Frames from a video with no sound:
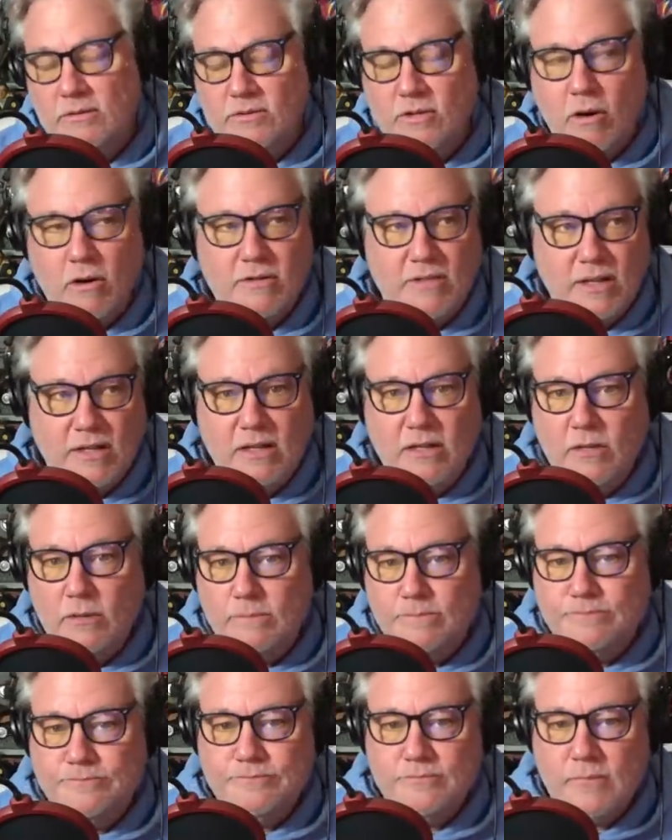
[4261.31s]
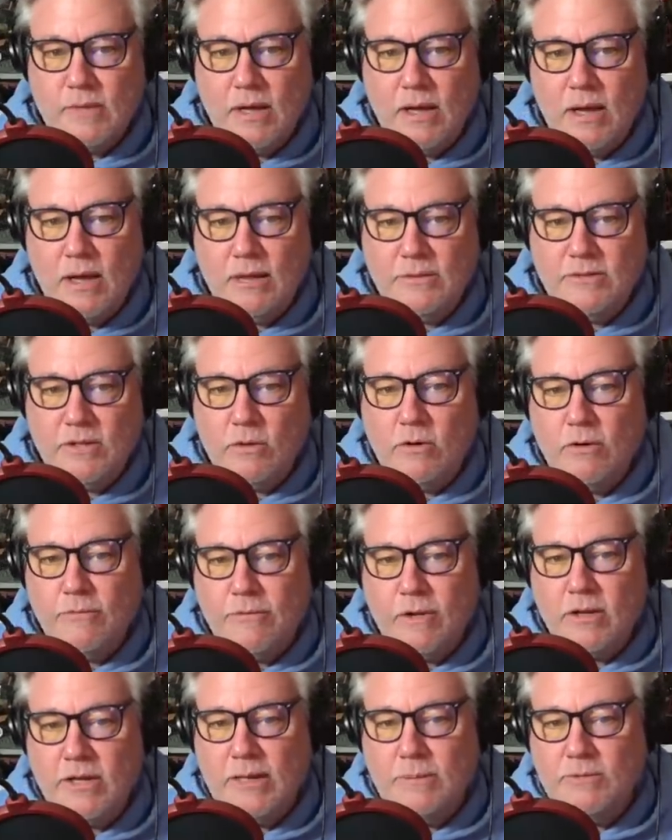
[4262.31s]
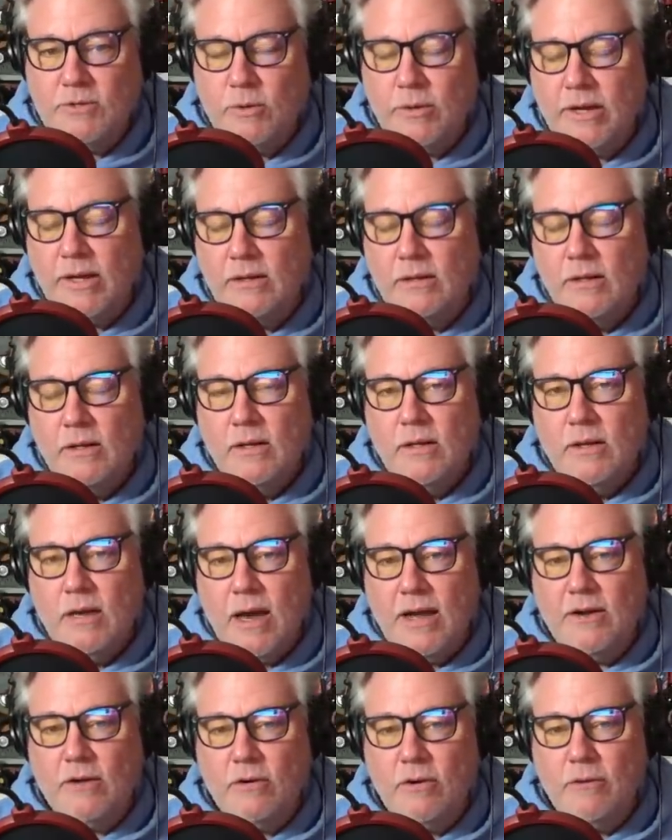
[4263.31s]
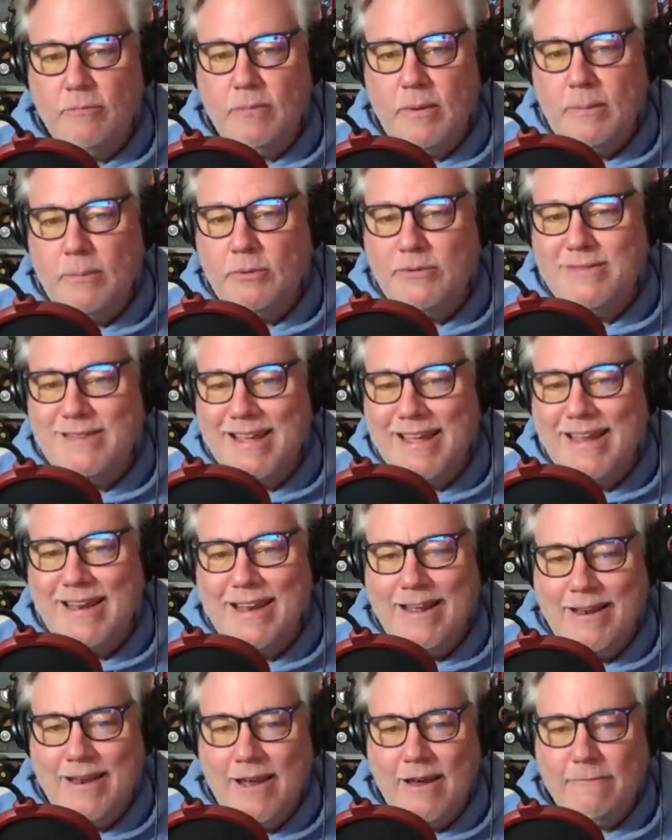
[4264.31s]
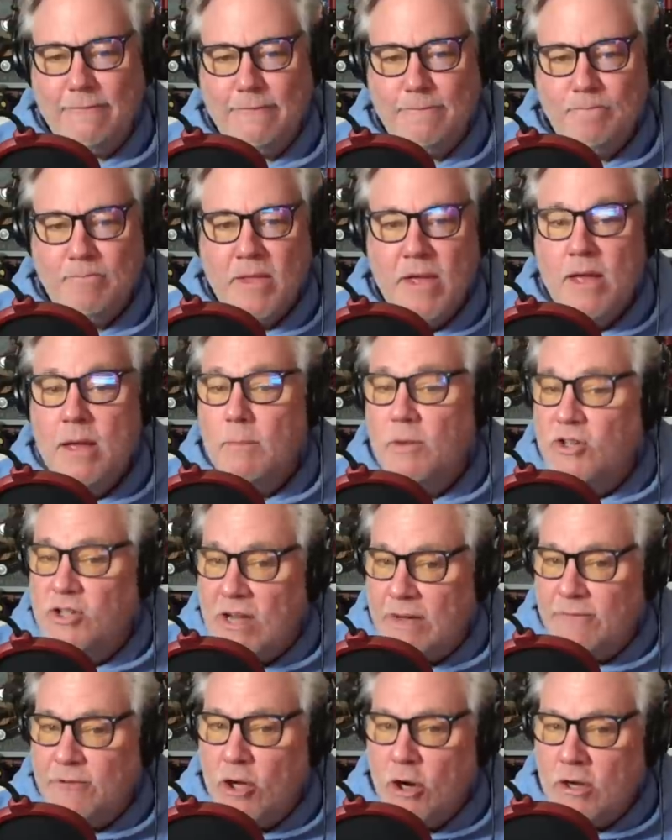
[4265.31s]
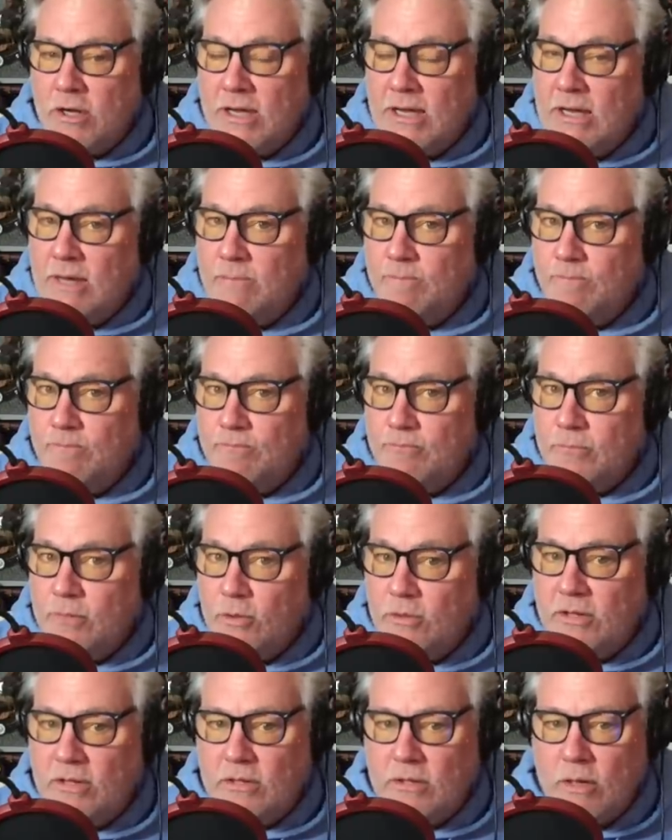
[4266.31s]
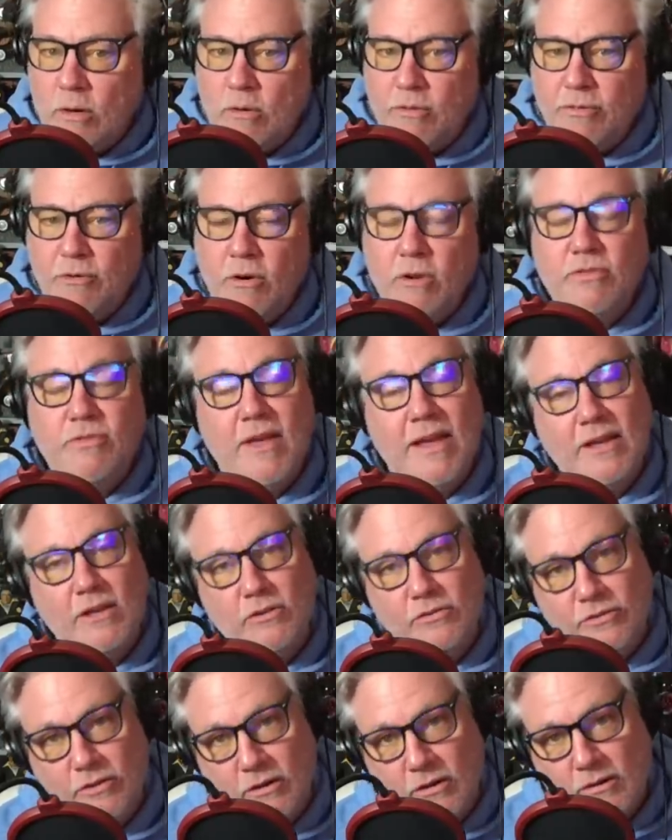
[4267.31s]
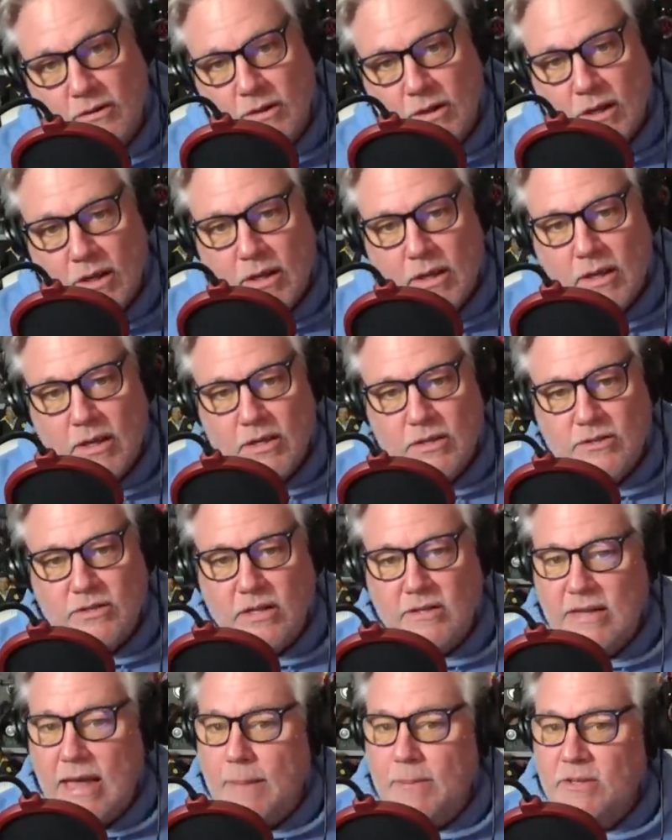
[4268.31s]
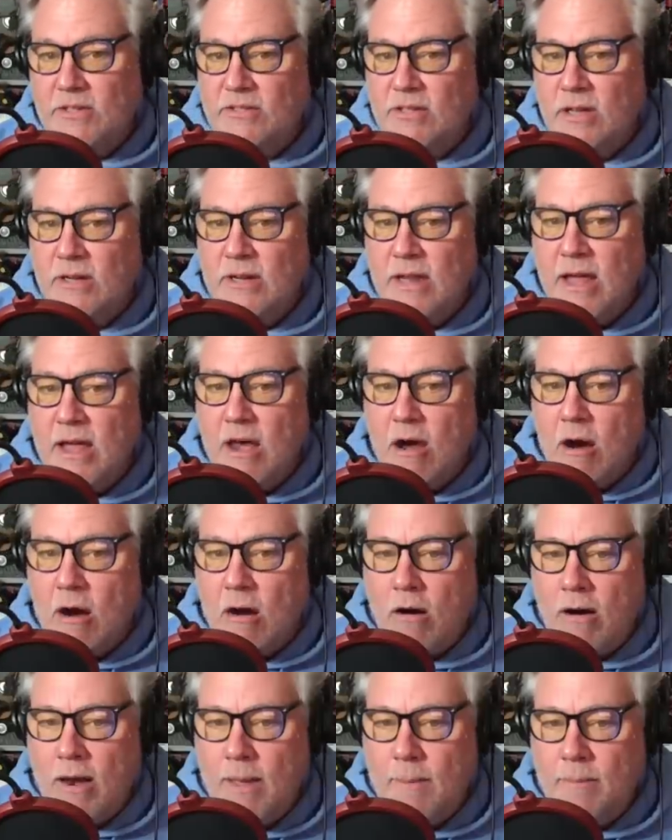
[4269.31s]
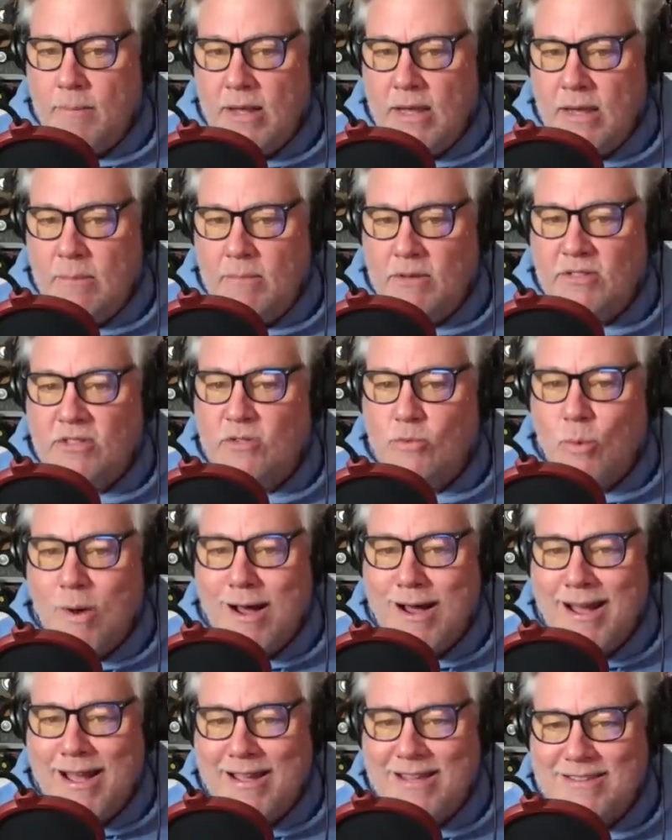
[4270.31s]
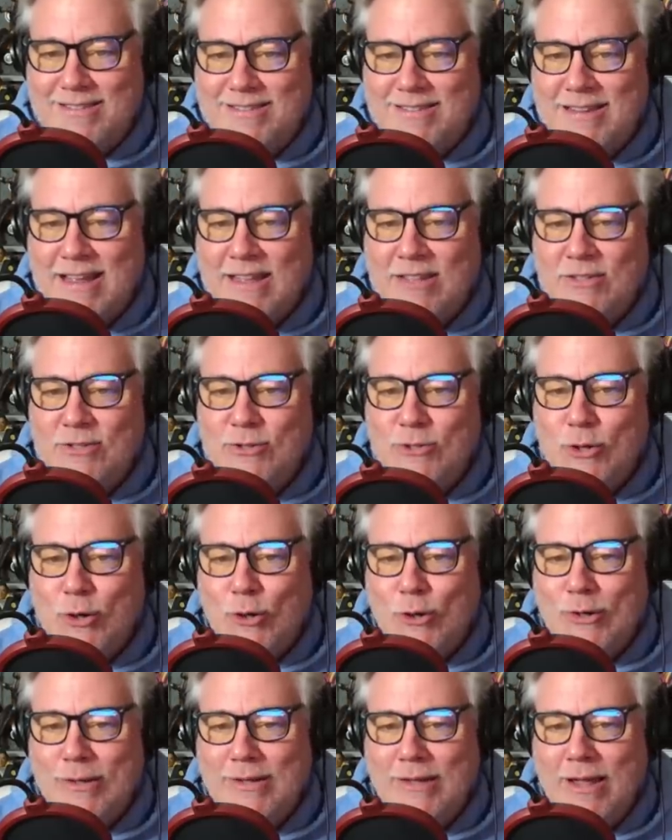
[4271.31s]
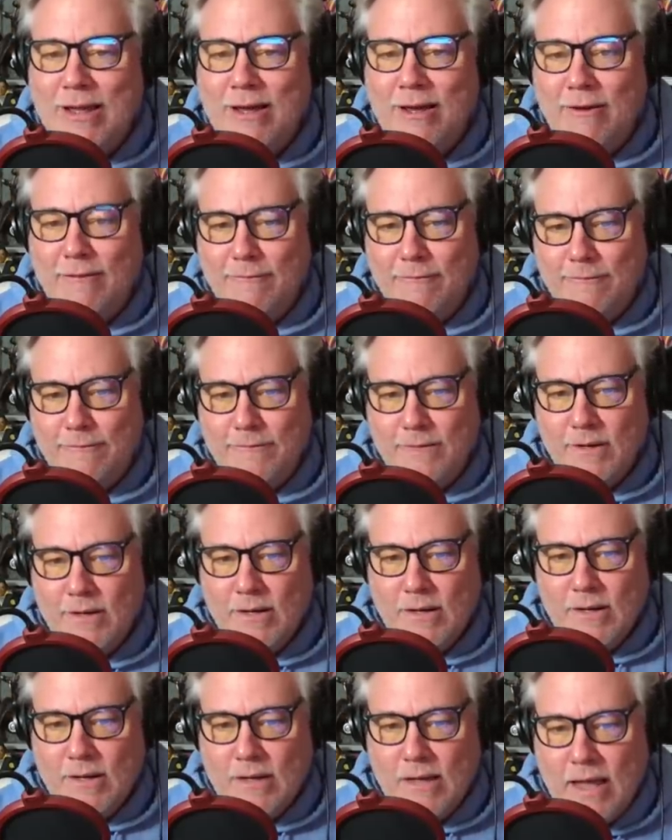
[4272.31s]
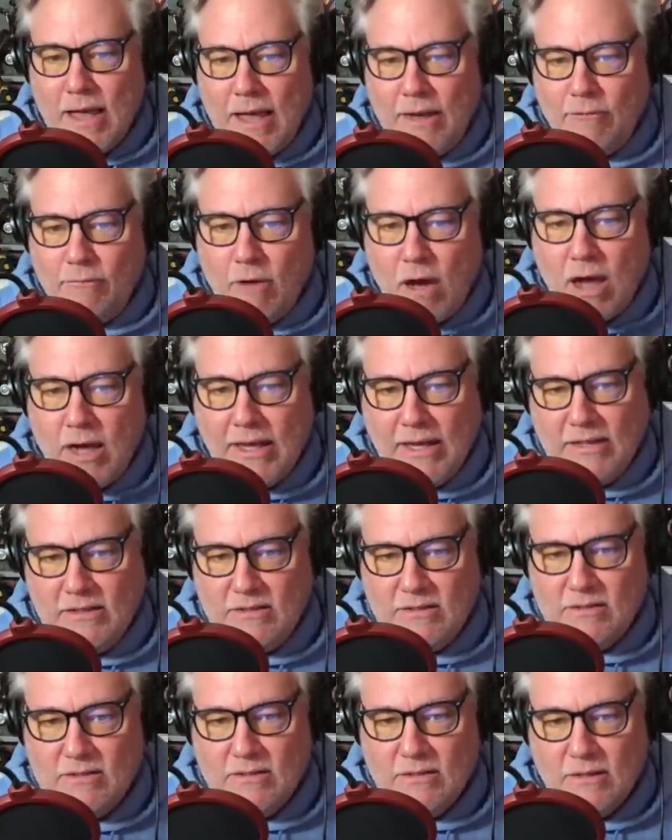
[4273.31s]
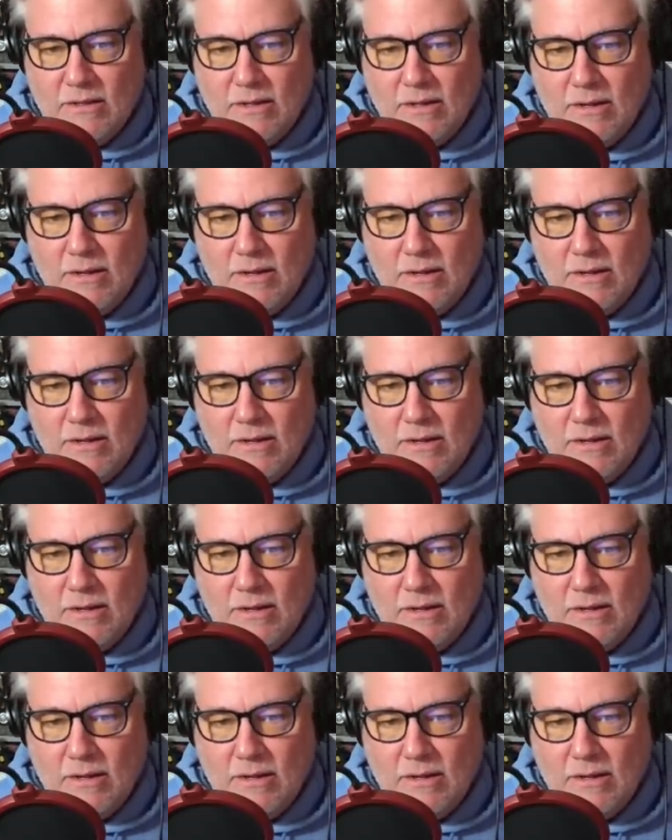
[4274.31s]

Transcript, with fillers: It's a hard thing to do. Don't know if I'll keep doing it. I don't know if people dig it enough. But Jeff Yerke, who did the lower third, thank you, sir, says, happy Sunday, RMB. Mrs. Y sends her love and rockets.